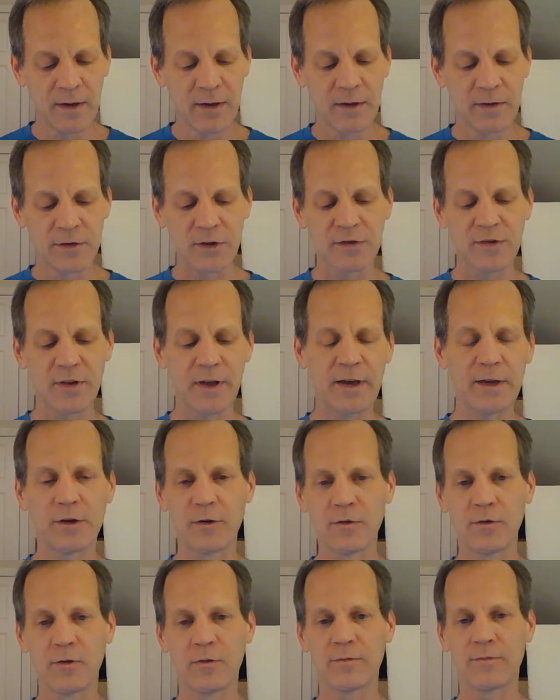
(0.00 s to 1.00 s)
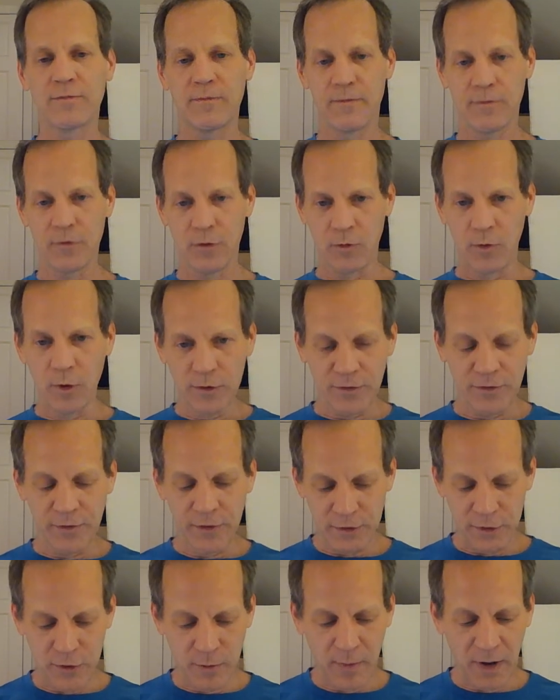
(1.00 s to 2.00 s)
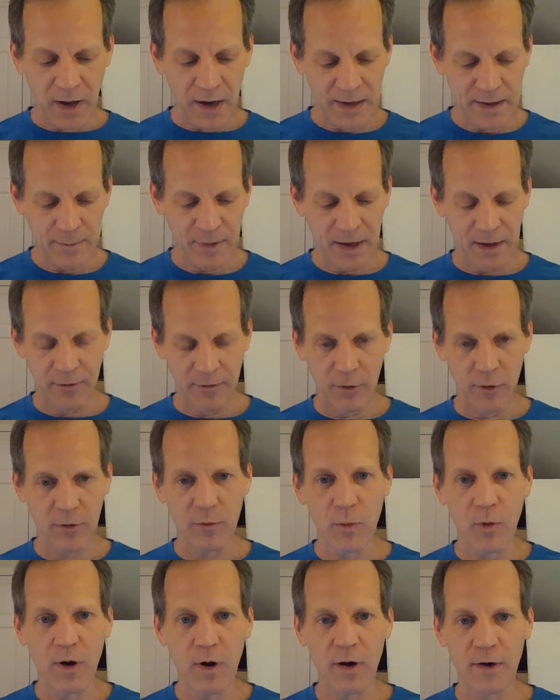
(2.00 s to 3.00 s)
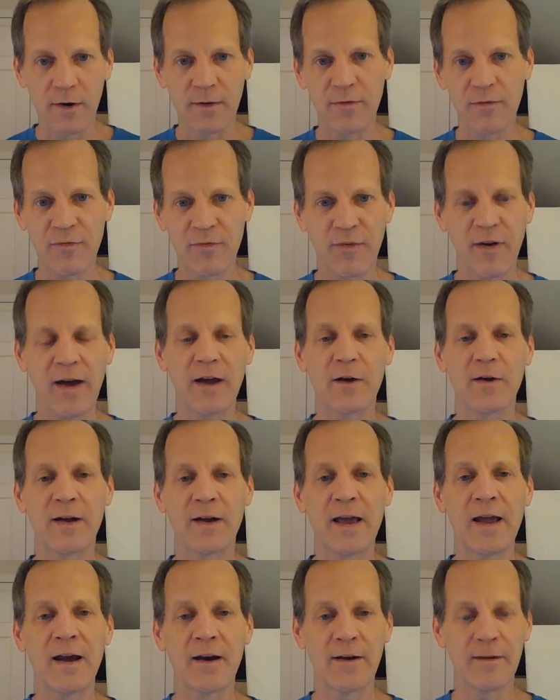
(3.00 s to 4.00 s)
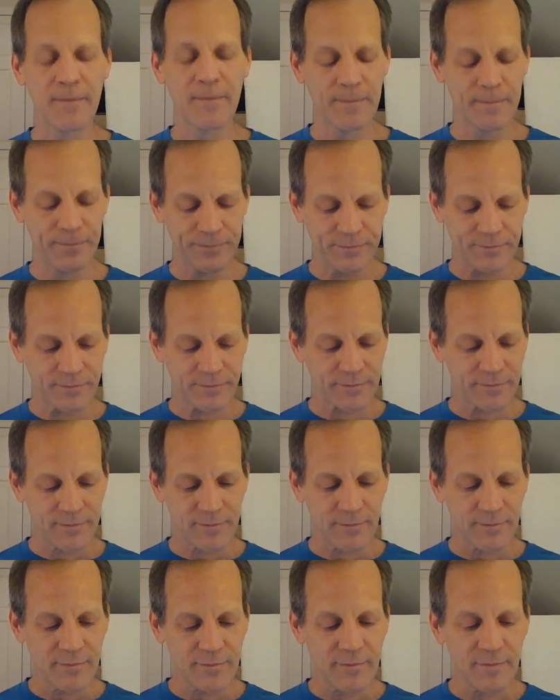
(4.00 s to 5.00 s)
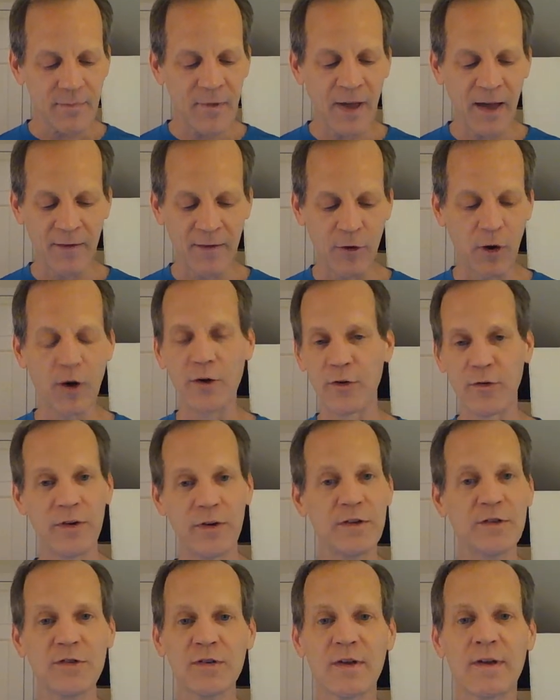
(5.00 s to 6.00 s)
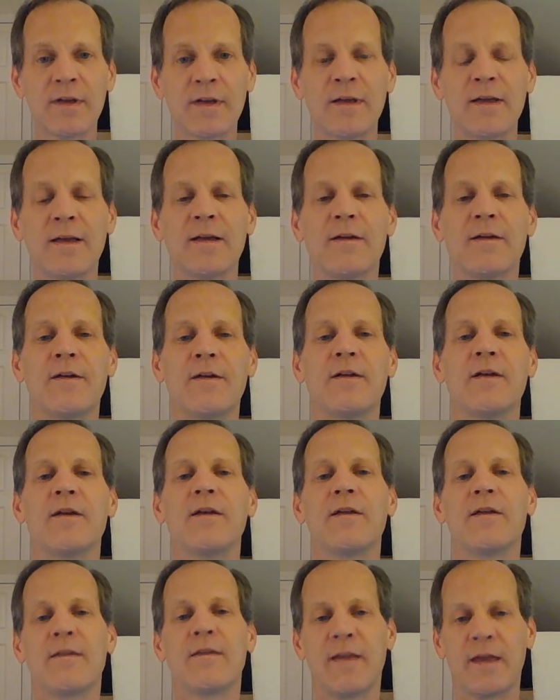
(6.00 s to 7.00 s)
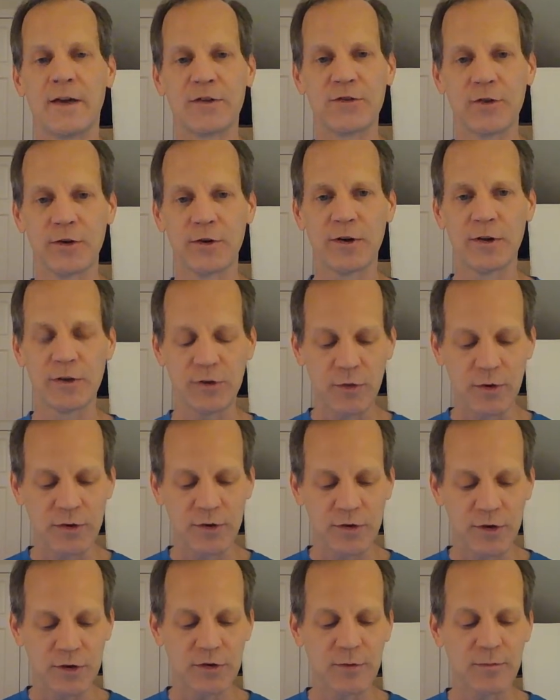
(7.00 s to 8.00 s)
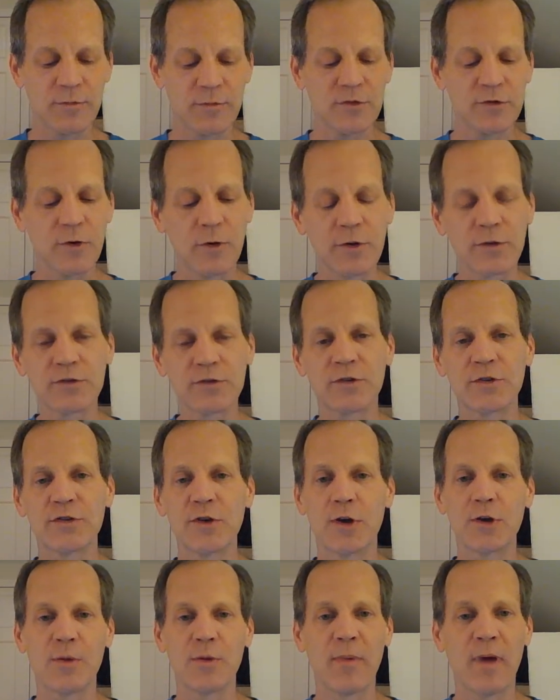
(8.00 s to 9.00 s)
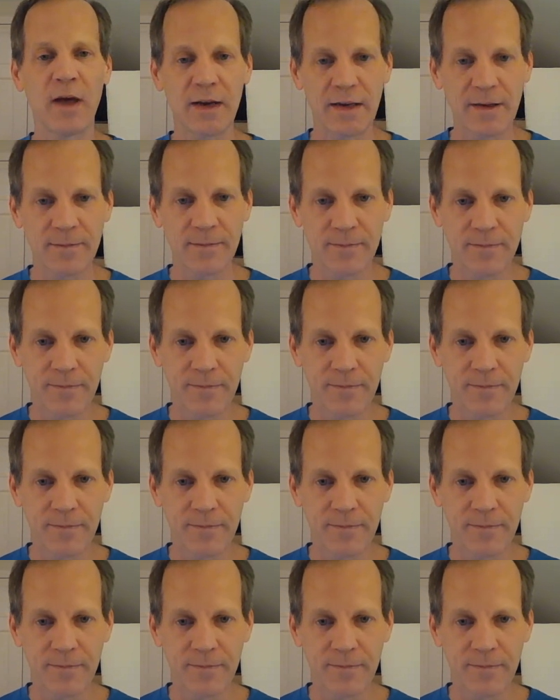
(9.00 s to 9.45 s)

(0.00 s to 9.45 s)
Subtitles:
Just like your gross physical body made of earth, water, fire, and air have arteries and a circulatory system, so does the subtle body.